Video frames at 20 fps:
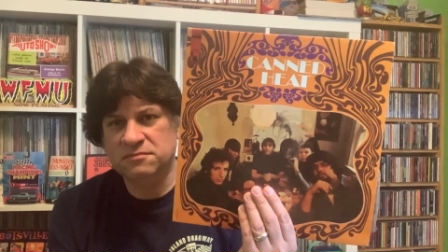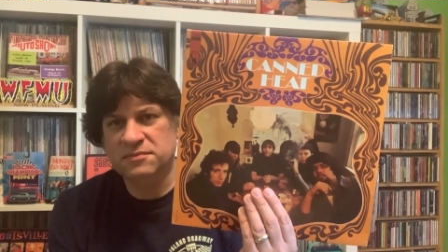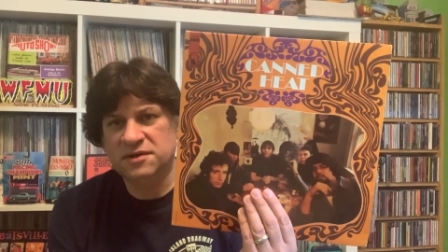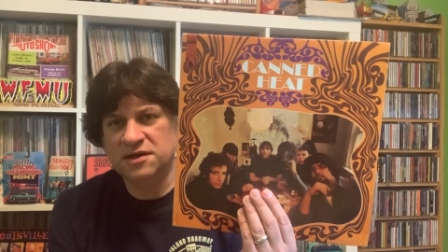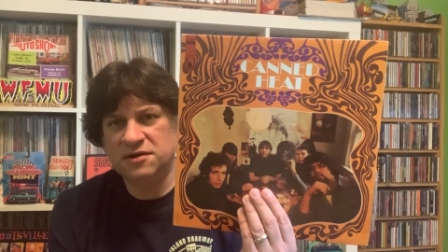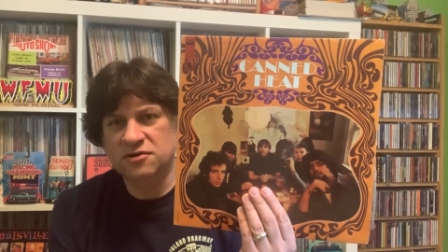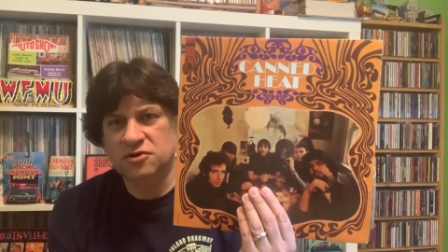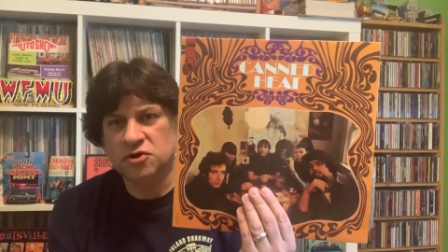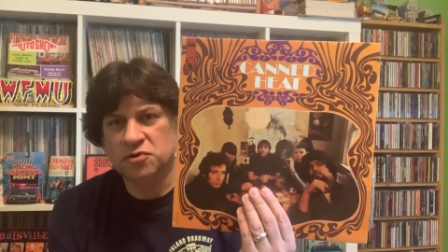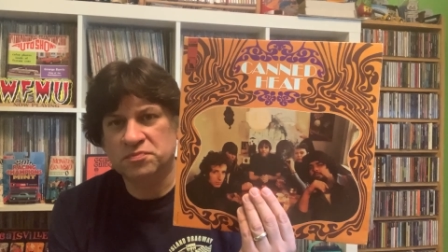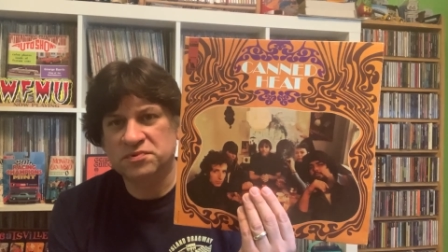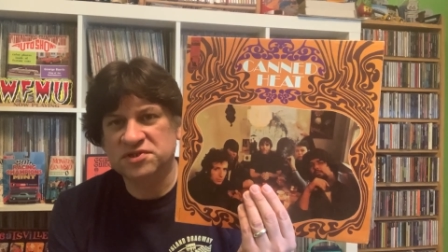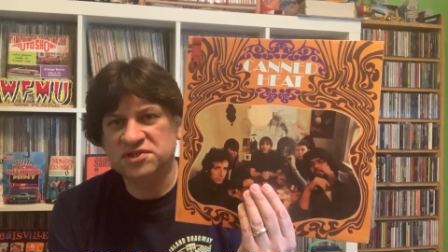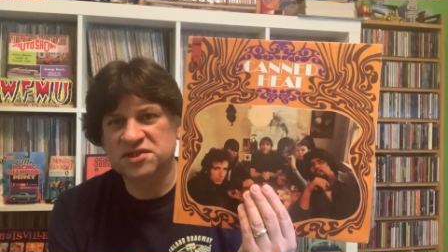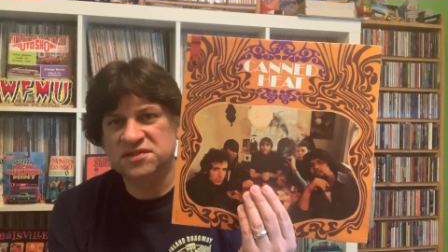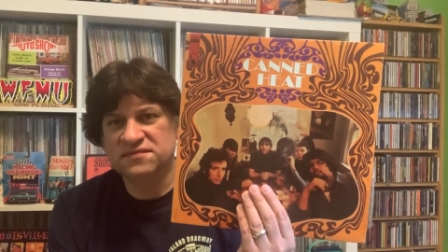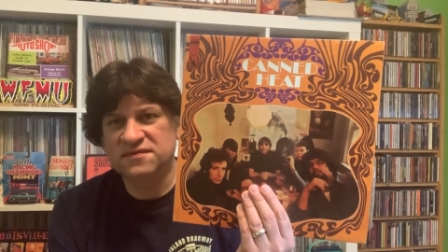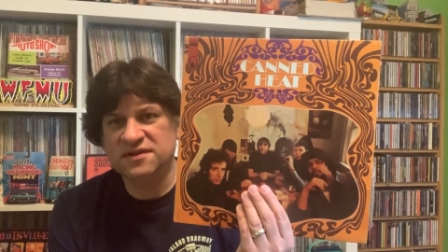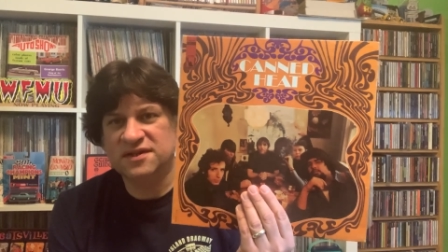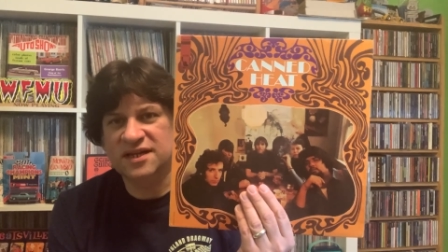band called
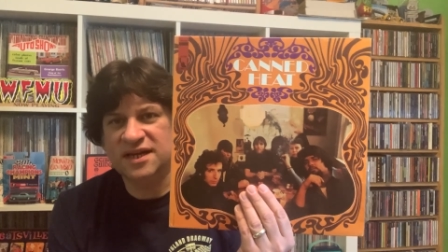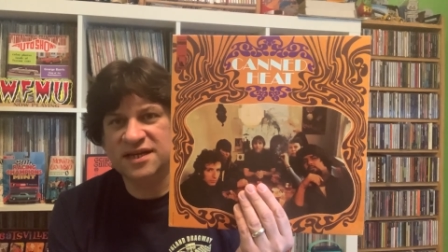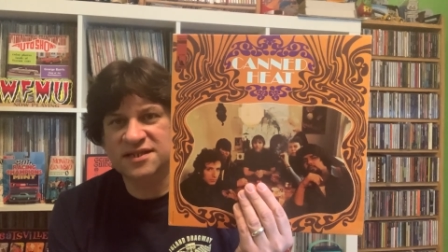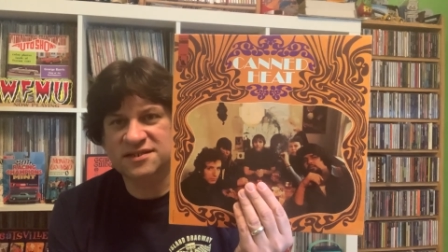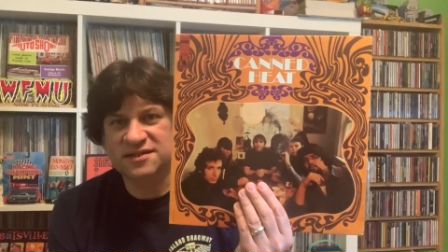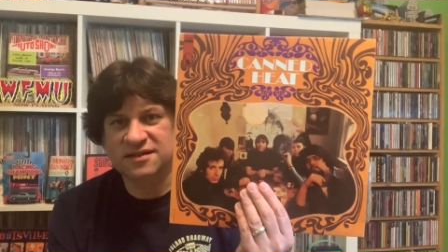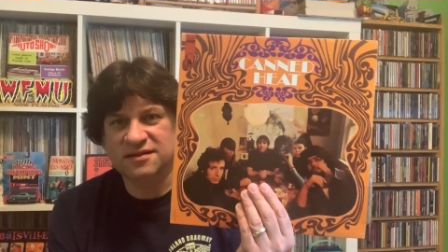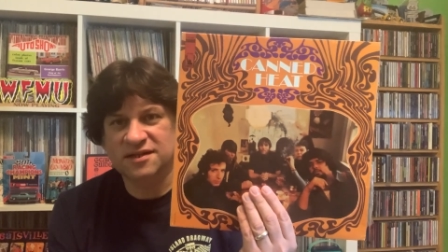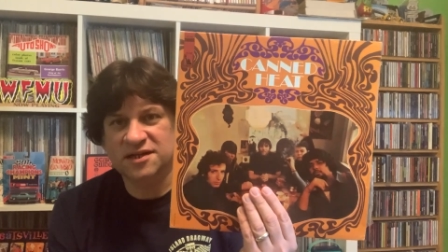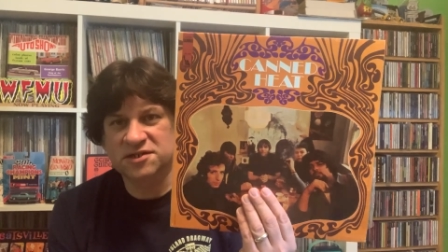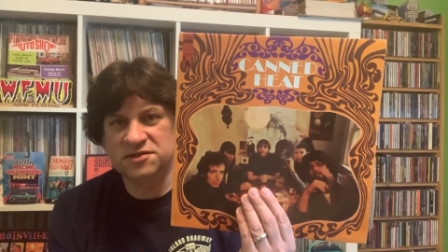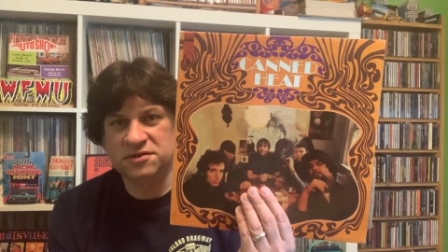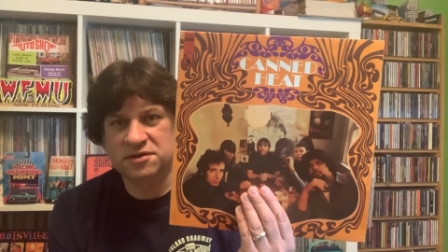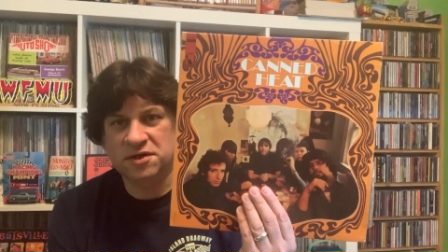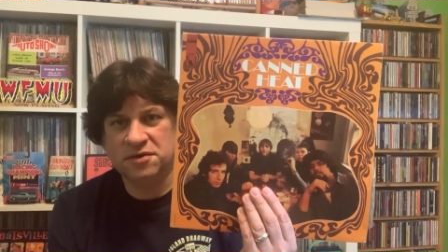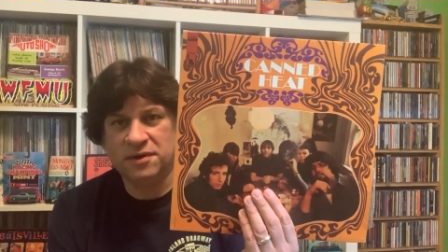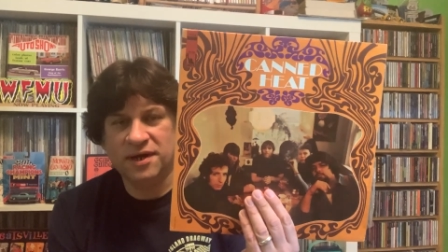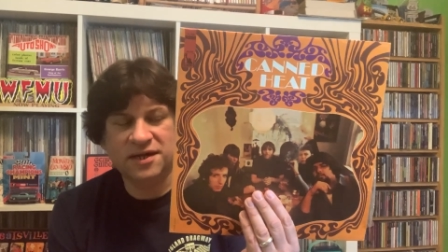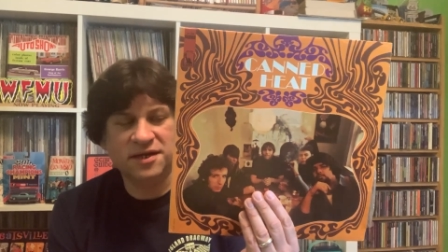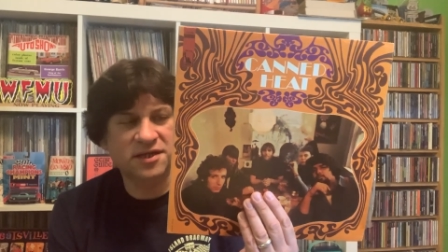Pacific Gas and Electric,
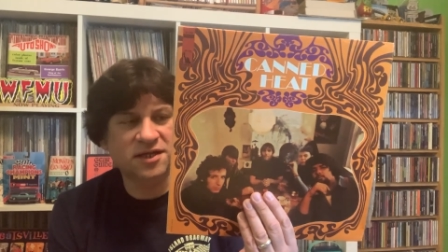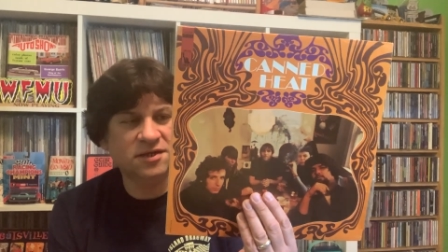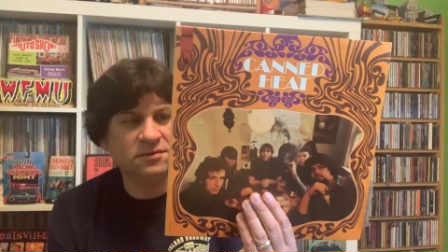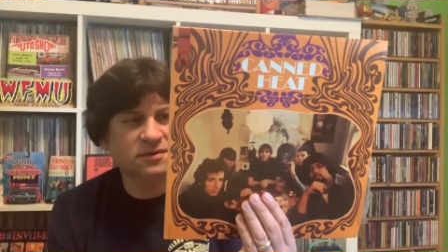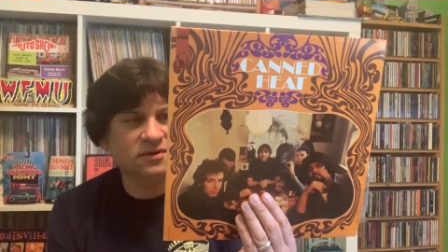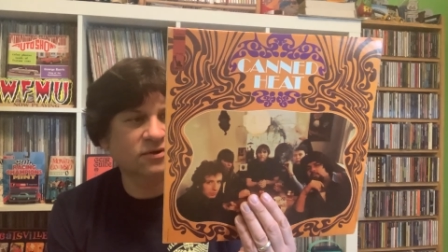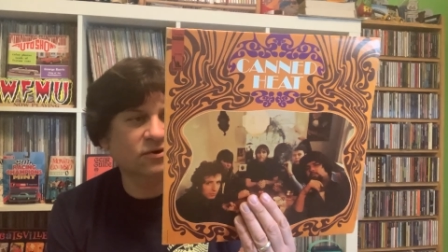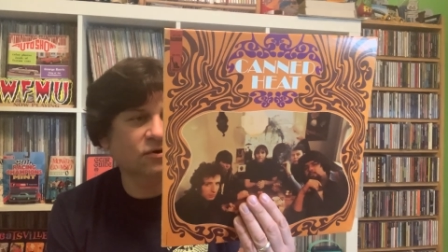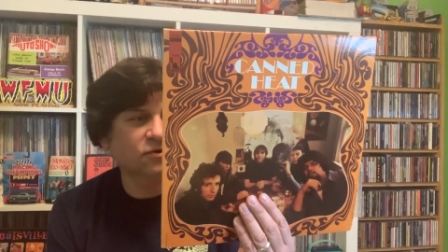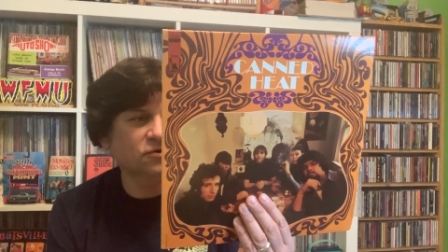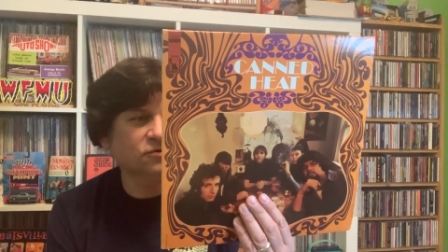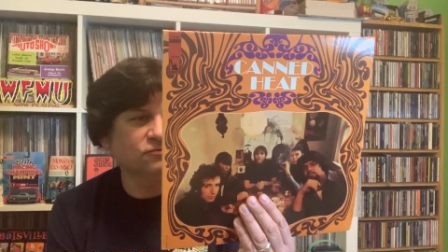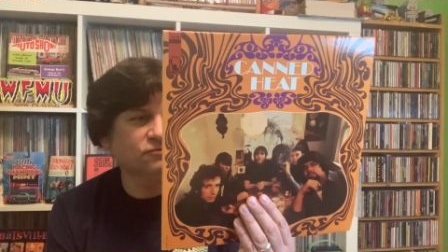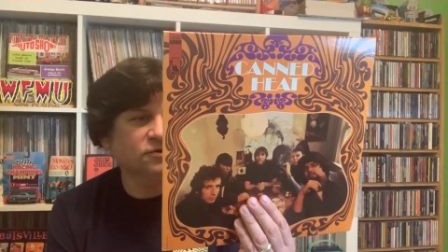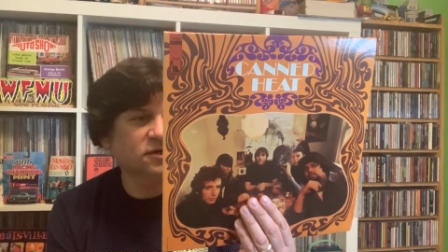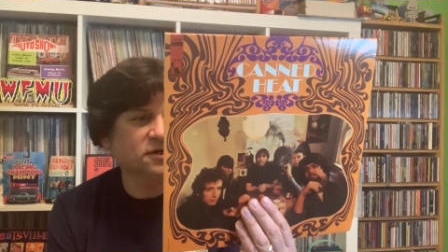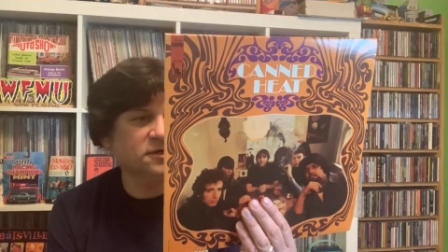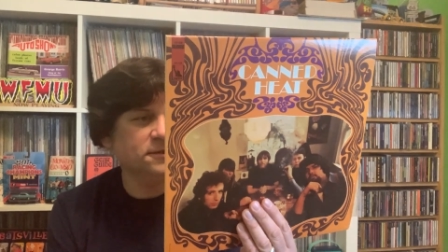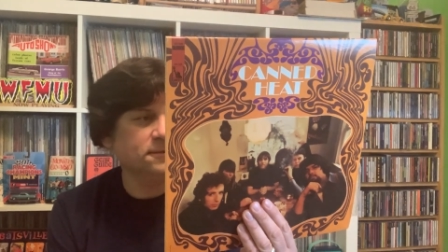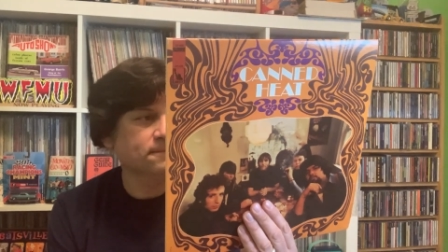who had a hit with Are You
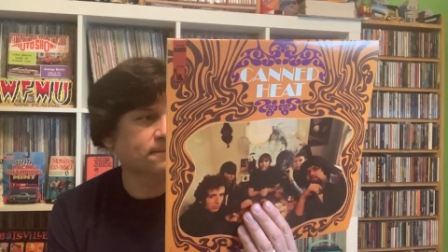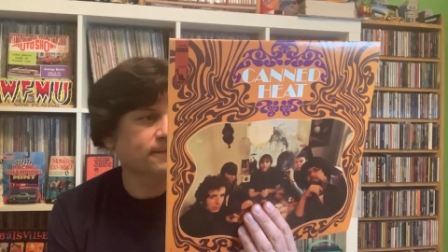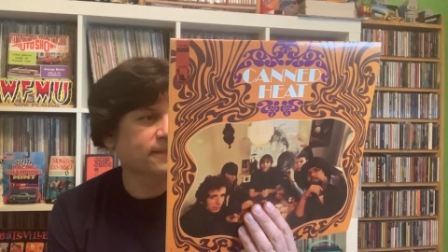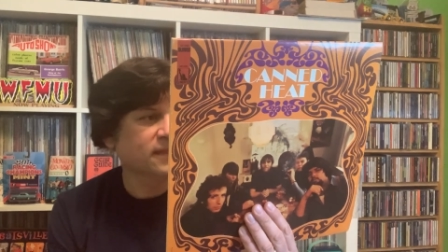Ready?